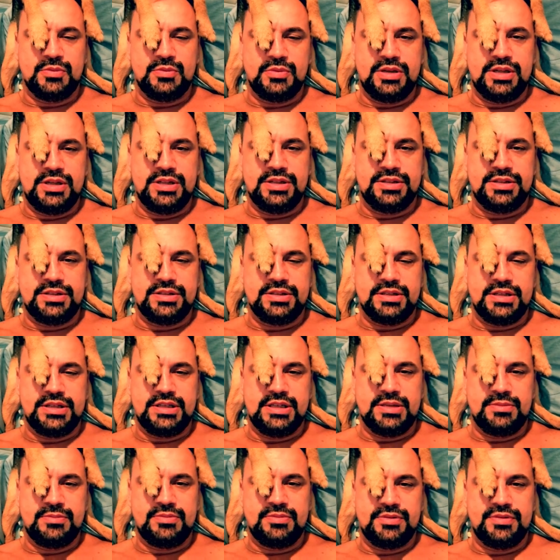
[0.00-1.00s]
with a
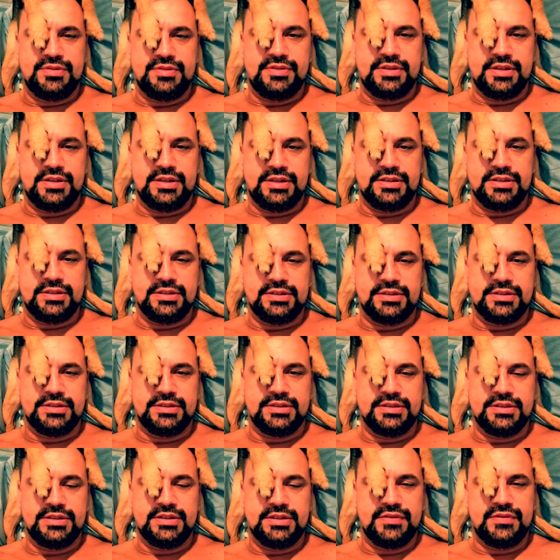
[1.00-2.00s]
number of things.
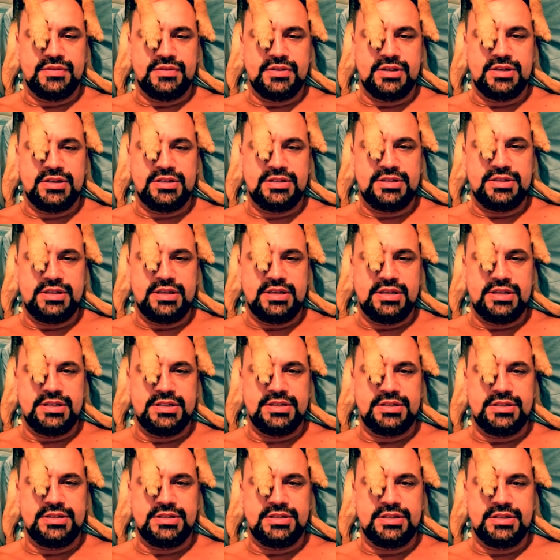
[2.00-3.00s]
The first
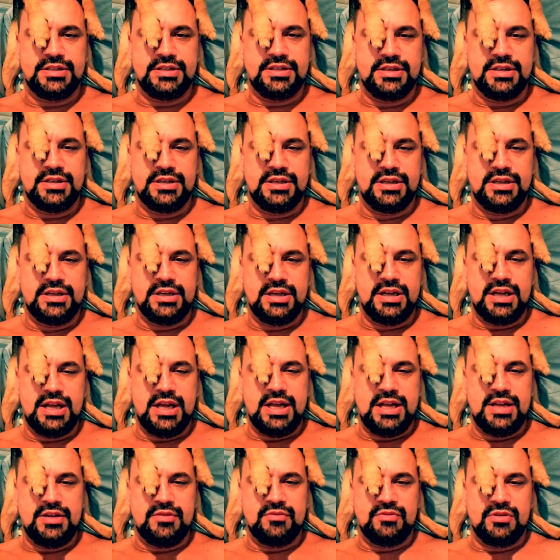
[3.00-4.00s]
is
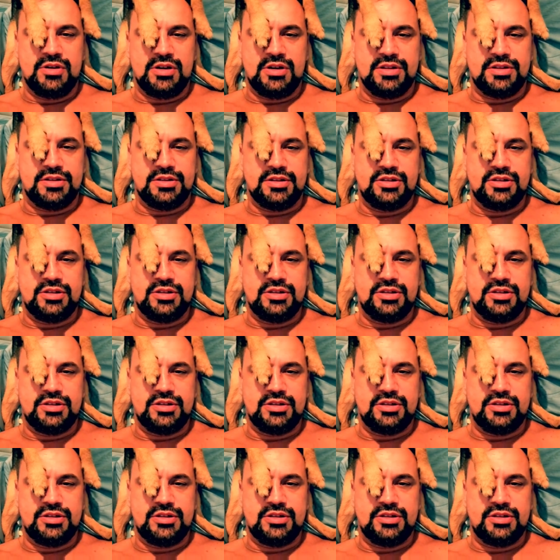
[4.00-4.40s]
a rather